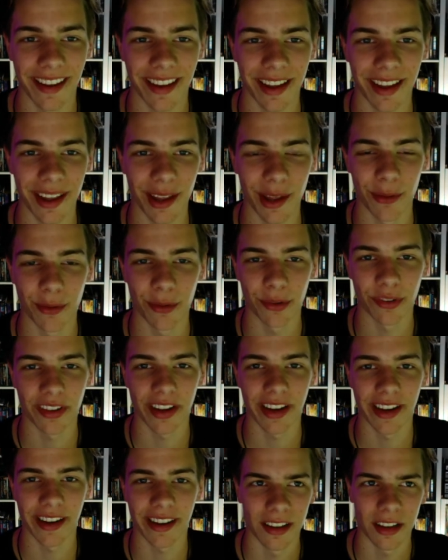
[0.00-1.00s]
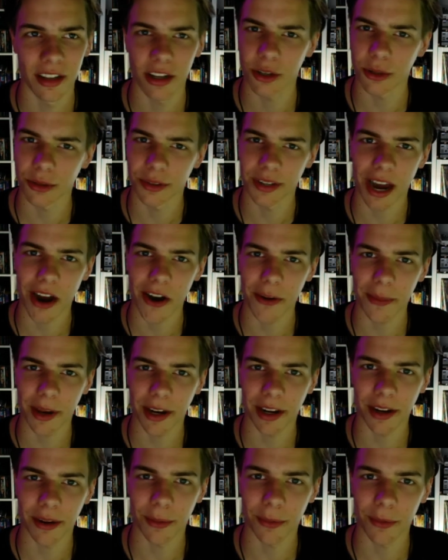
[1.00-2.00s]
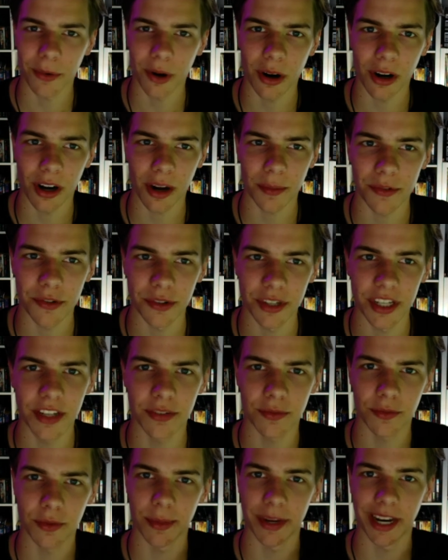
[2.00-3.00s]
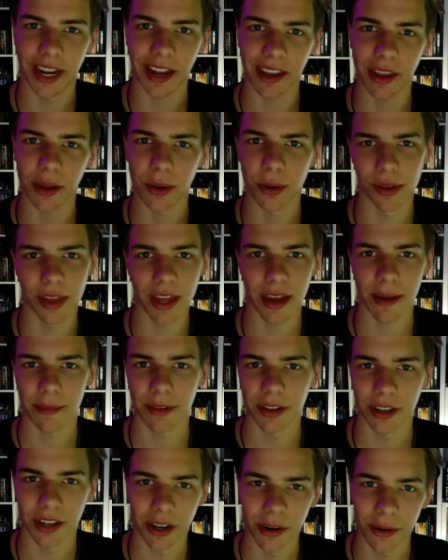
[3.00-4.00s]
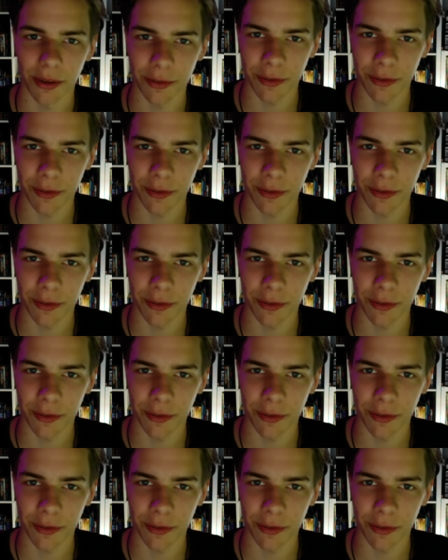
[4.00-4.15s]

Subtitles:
It was like, oh, now I'm gonna walk up to these women and kill them, you know?